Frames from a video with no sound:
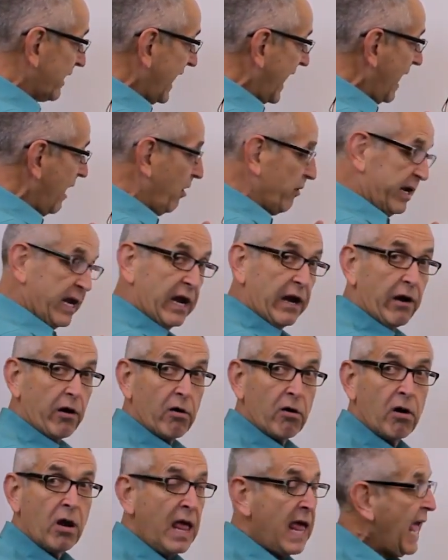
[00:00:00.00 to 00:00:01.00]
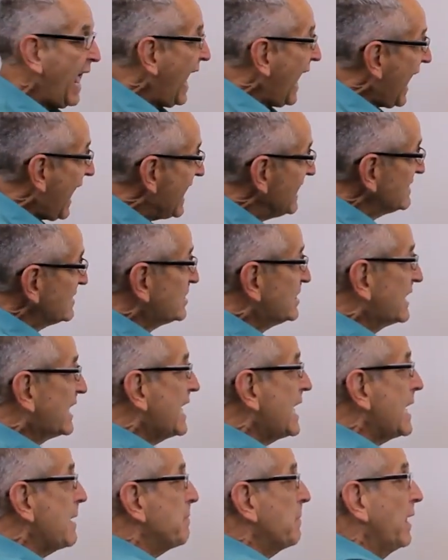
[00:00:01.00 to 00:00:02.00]
or gal here has to
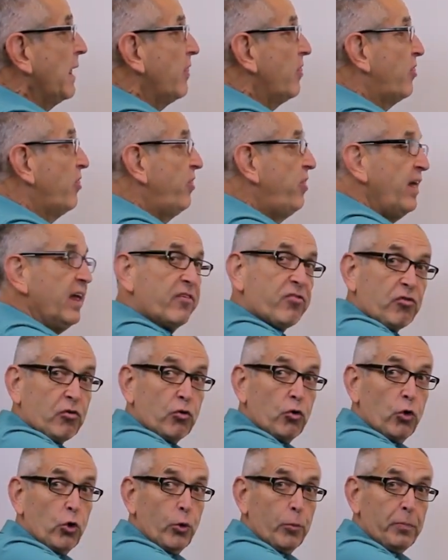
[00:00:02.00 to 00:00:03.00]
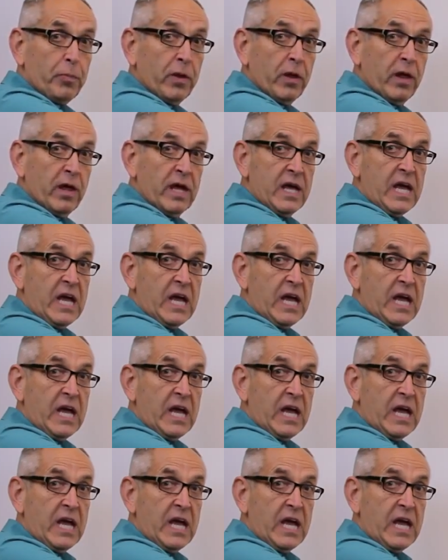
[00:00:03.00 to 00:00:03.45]
keep this group